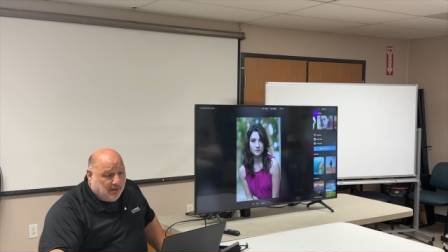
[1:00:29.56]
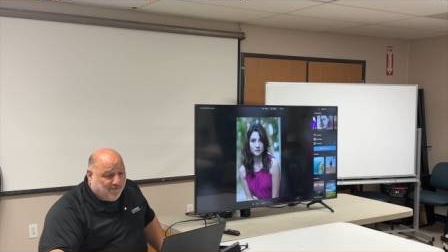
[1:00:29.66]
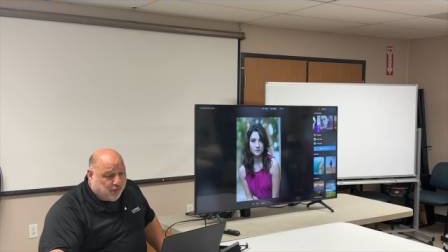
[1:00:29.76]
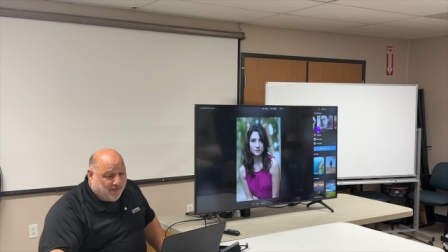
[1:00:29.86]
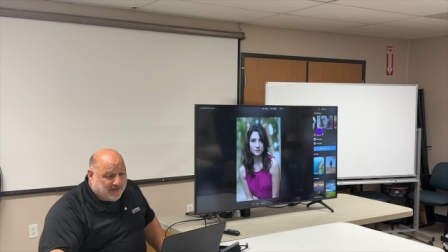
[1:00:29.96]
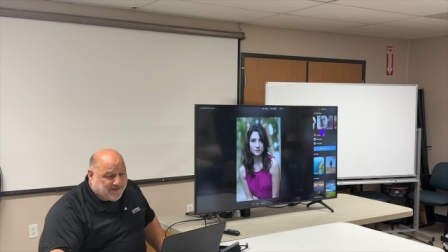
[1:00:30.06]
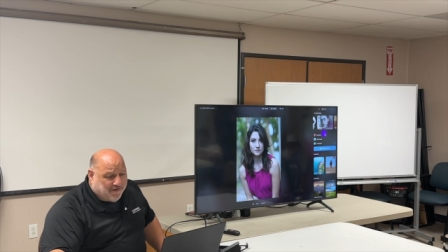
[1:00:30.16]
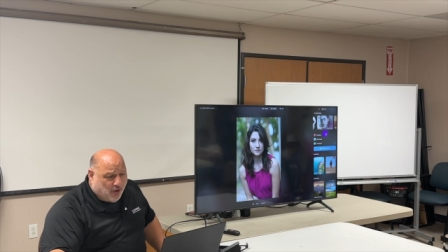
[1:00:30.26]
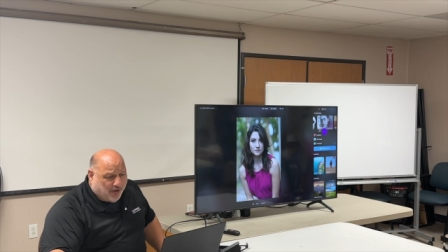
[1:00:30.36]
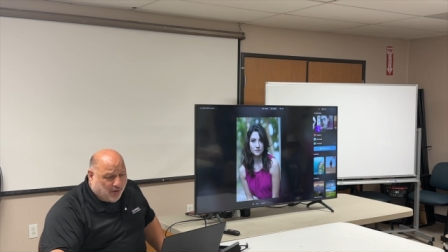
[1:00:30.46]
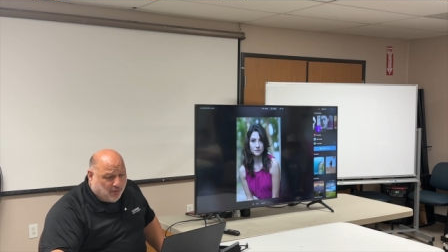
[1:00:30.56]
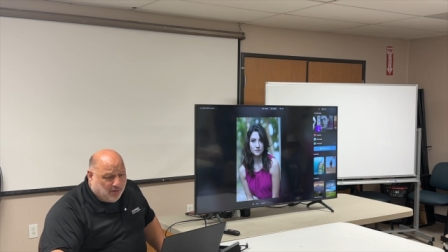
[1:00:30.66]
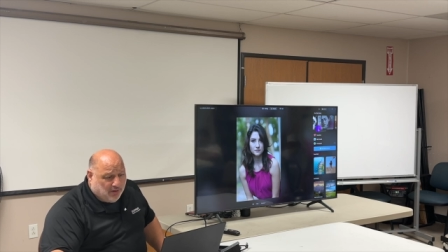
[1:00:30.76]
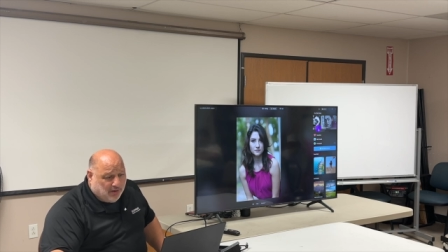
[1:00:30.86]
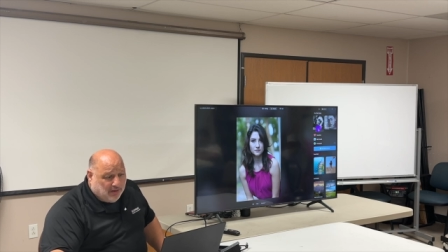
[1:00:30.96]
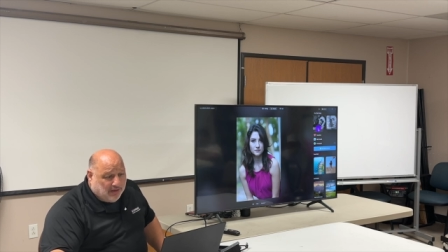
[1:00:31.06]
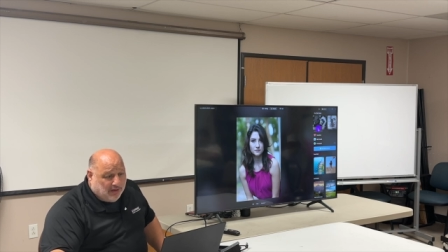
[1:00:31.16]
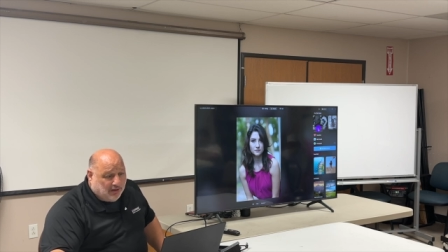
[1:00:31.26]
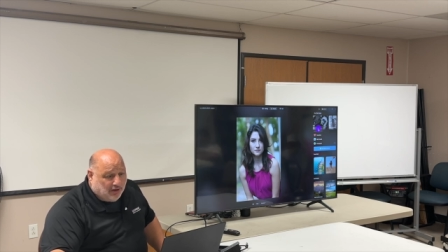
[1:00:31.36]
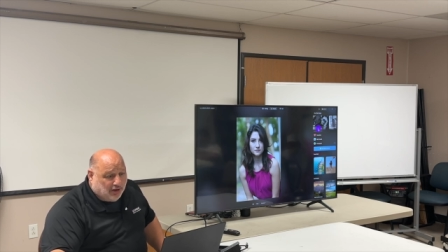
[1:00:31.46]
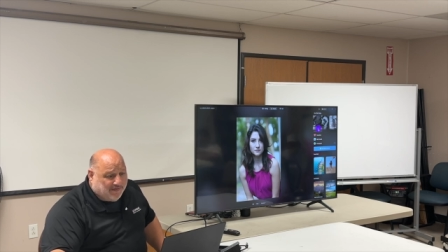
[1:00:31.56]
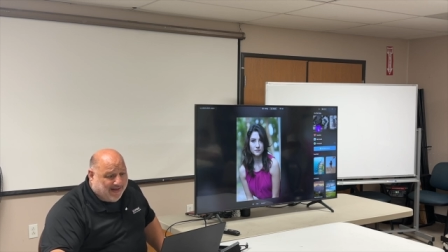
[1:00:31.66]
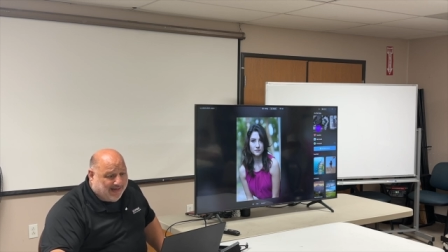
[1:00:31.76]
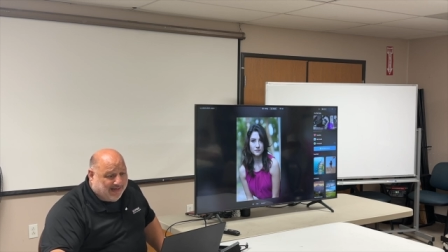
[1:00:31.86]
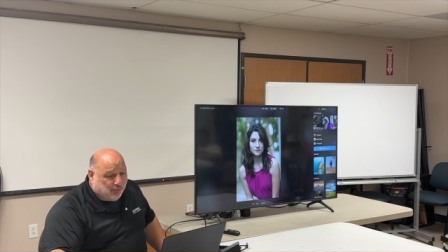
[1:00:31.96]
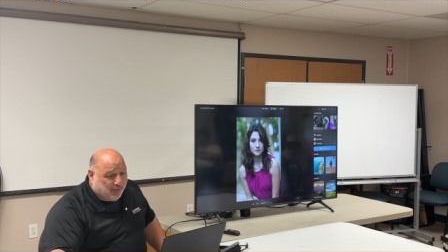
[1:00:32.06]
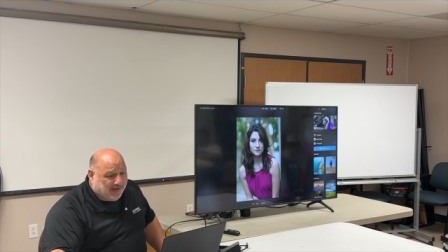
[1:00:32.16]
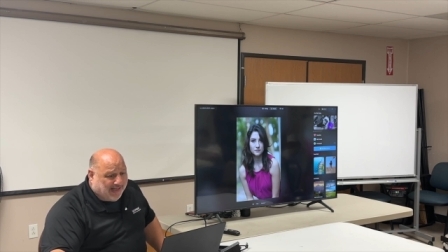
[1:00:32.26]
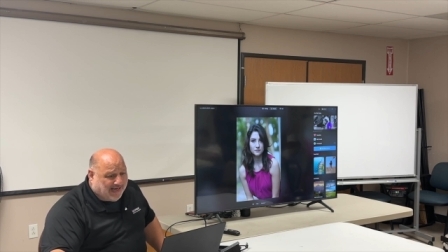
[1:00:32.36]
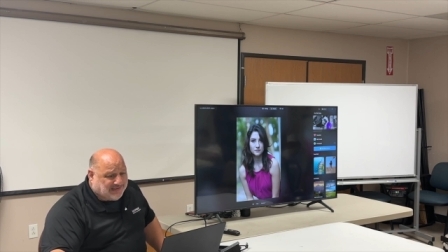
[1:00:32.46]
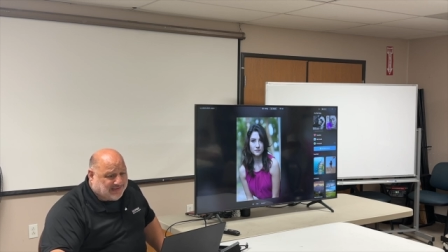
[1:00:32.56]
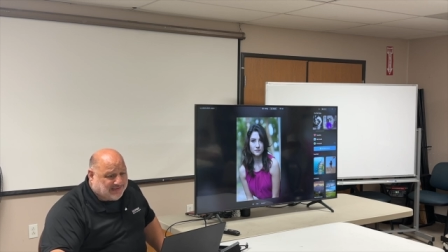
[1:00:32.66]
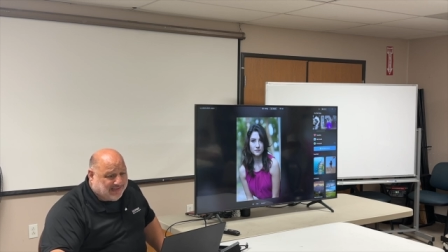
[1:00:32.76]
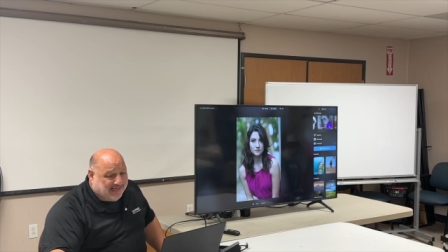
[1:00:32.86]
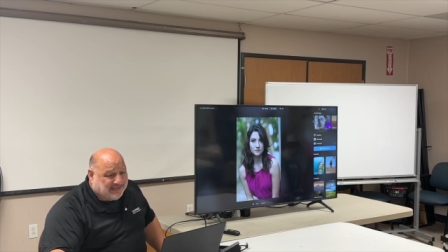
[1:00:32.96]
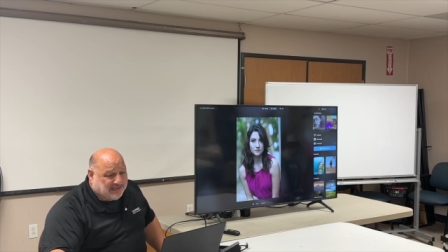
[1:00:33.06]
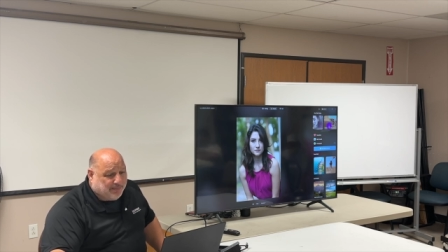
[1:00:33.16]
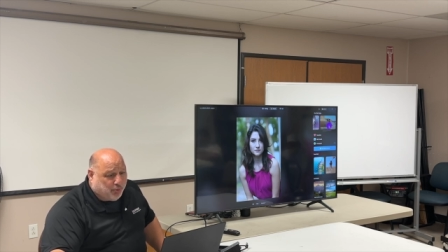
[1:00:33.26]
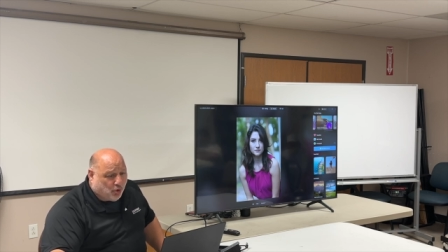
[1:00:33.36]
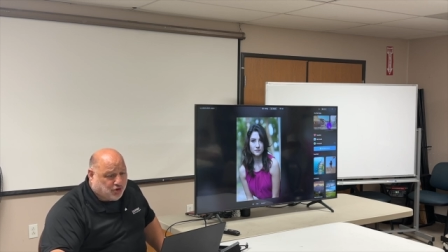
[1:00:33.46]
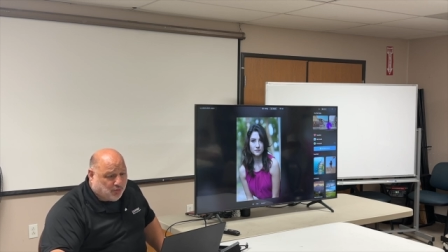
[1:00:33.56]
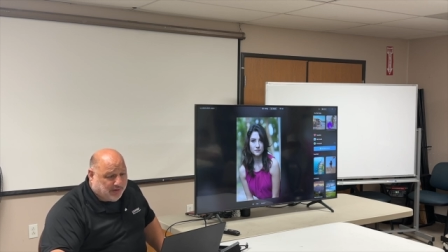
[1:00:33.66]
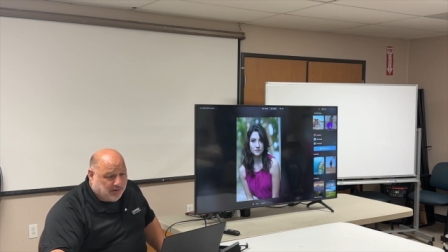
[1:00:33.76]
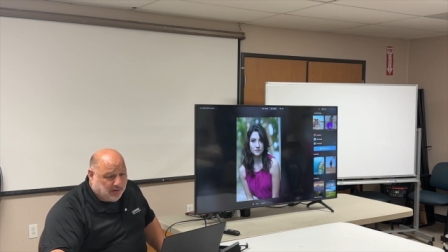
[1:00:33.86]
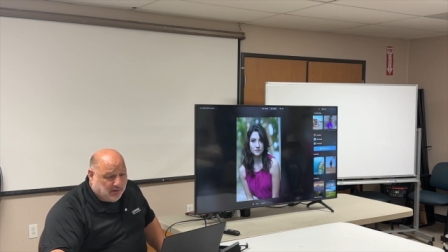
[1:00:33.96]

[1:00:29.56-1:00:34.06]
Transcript: For this photo, look at that, it realizes it's a portrait,